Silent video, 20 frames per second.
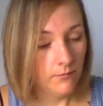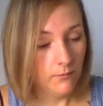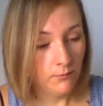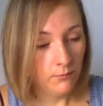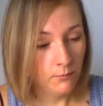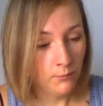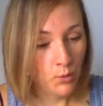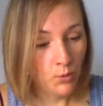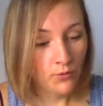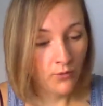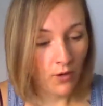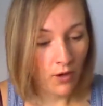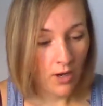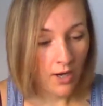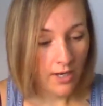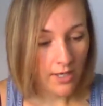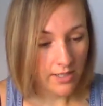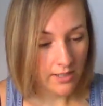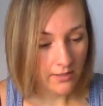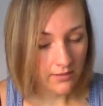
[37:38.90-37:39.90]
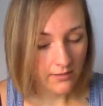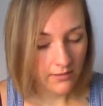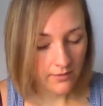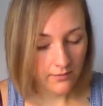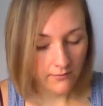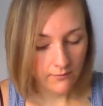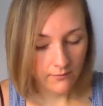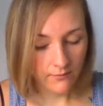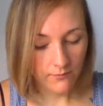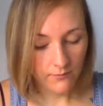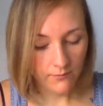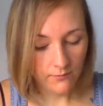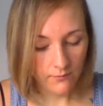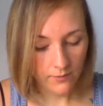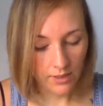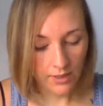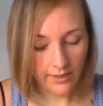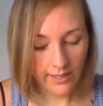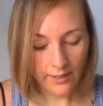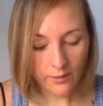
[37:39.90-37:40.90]
move on and
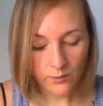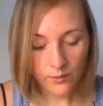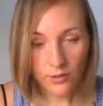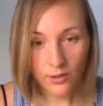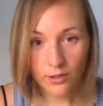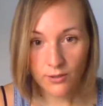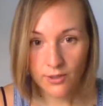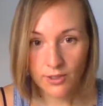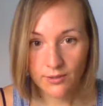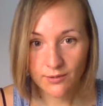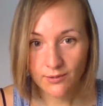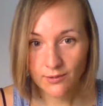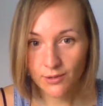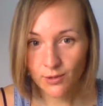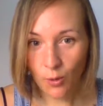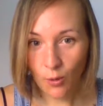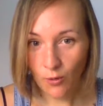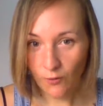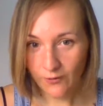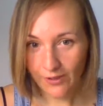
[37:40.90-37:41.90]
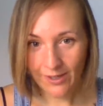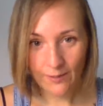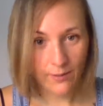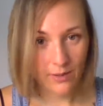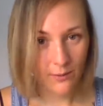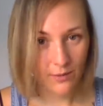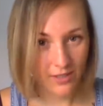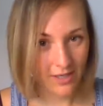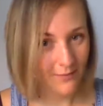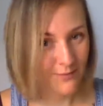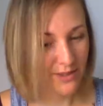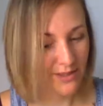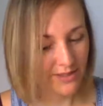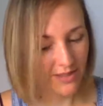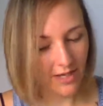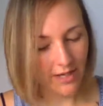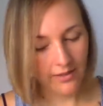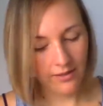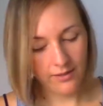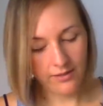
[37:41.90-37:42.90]
connect with our soul family, which I've been
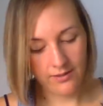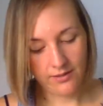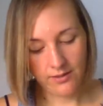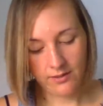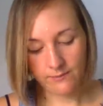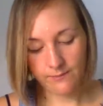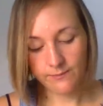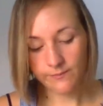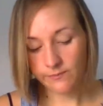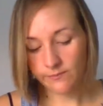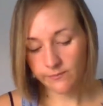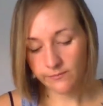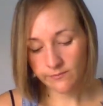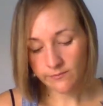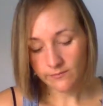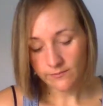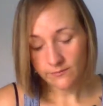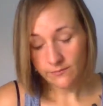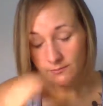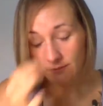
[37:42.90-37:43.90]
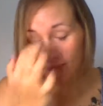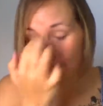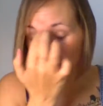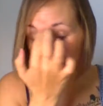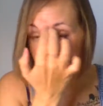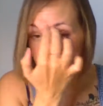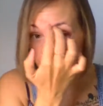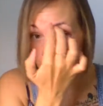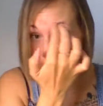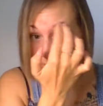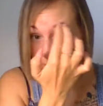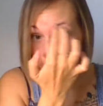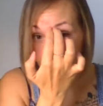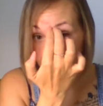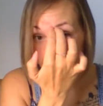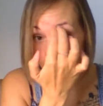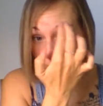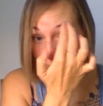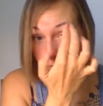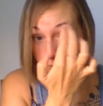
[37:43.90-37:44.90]
saying this in, in like,
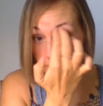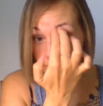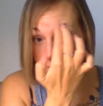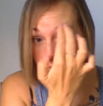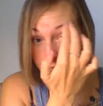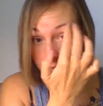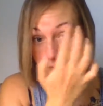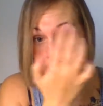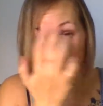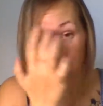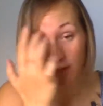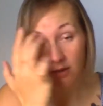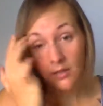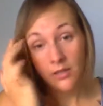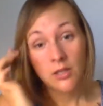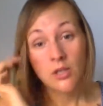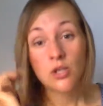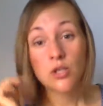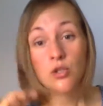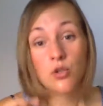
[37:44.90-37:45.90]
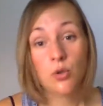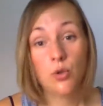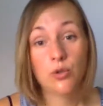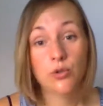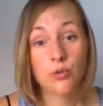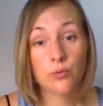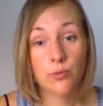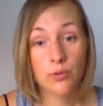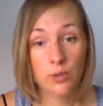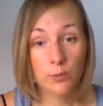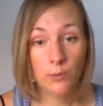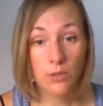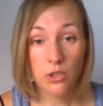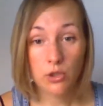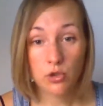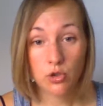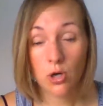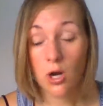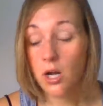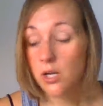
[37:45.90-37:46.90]
other readings, is, like, souls are really being
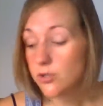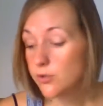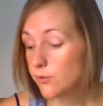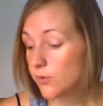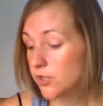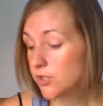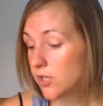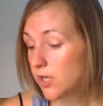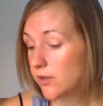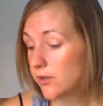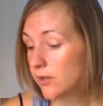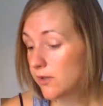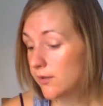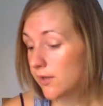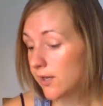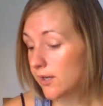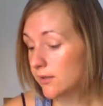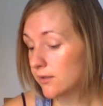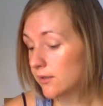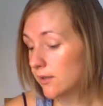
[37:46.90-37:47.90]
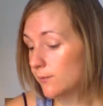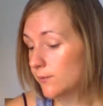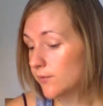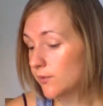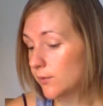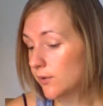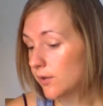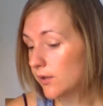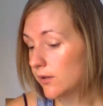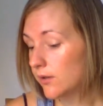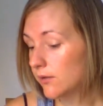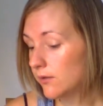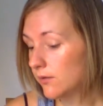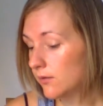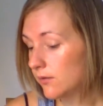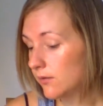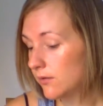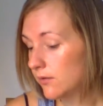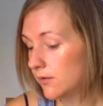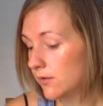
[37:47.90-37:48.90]
drawn to each other, and that comes with
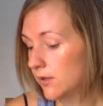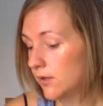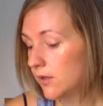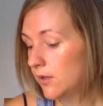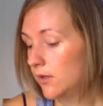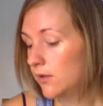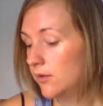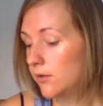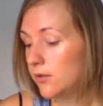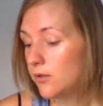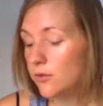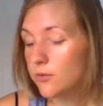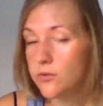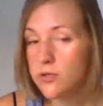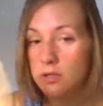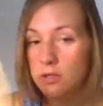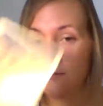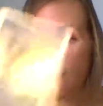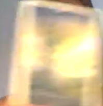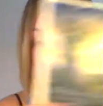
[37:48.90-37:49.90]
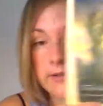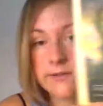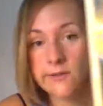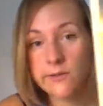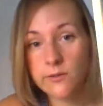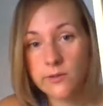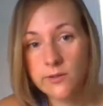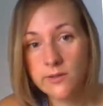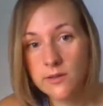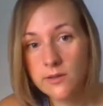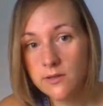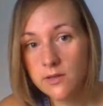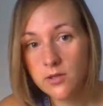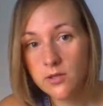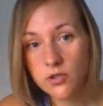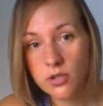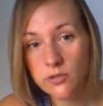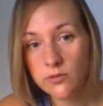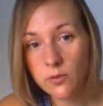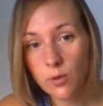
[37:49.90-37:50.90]
the union of hearts. So this isn't
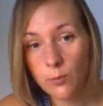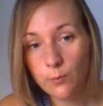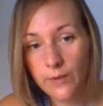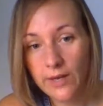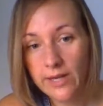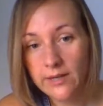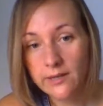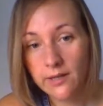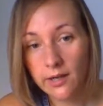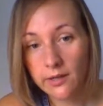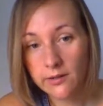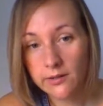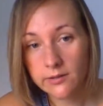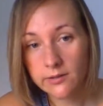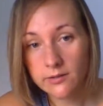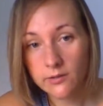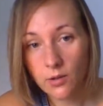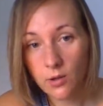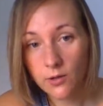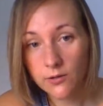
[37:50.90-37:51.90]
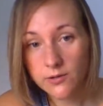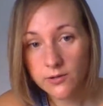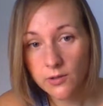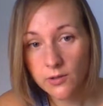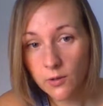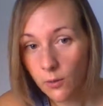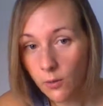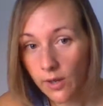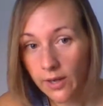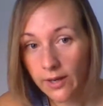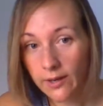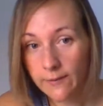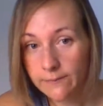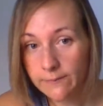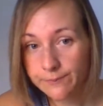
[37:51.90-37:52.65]
just romantic. This is also, like,